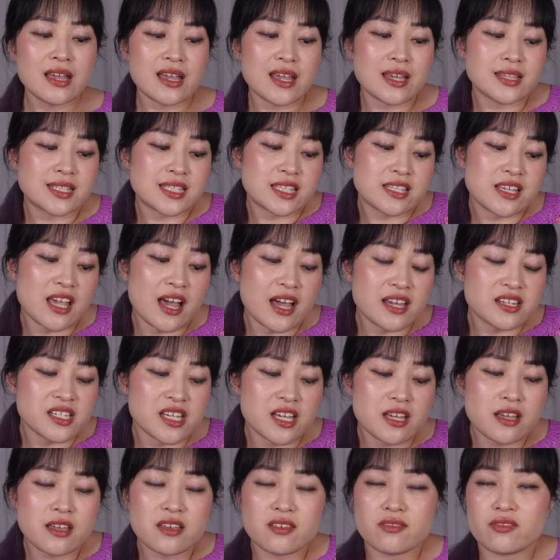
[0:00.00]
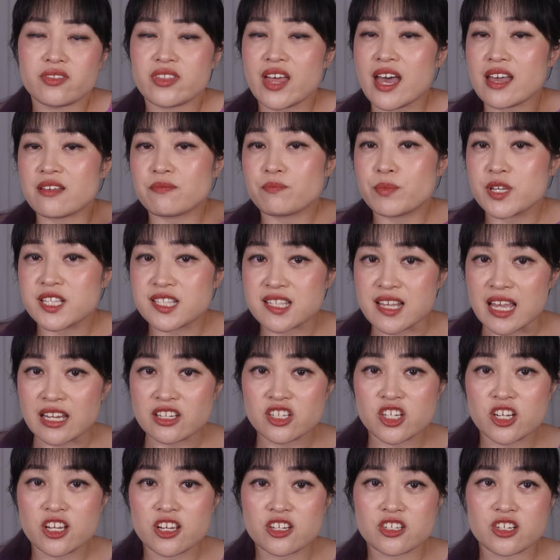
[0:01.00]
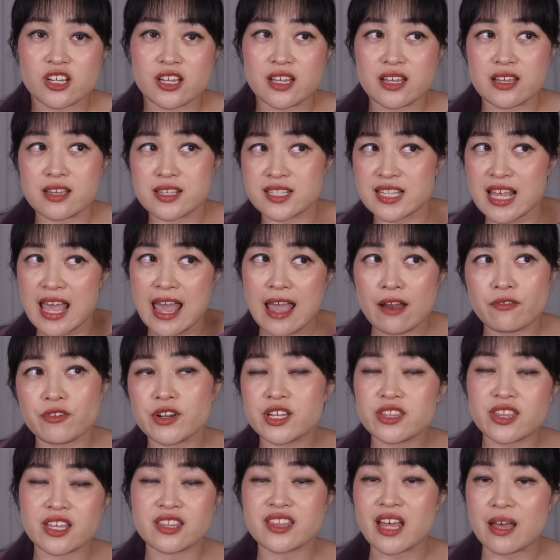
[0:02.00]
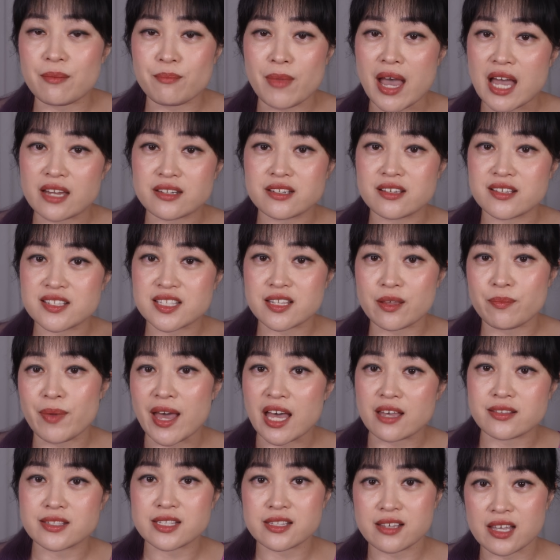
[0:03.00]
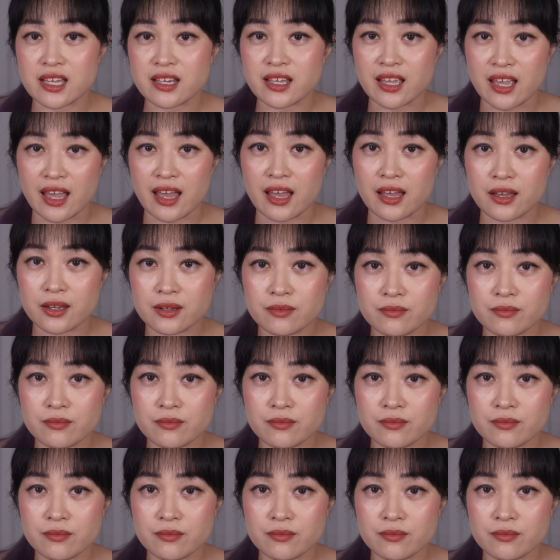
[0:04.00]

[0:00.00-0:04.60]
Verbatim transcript: It's the idea that percentage is everything that matters about skincare.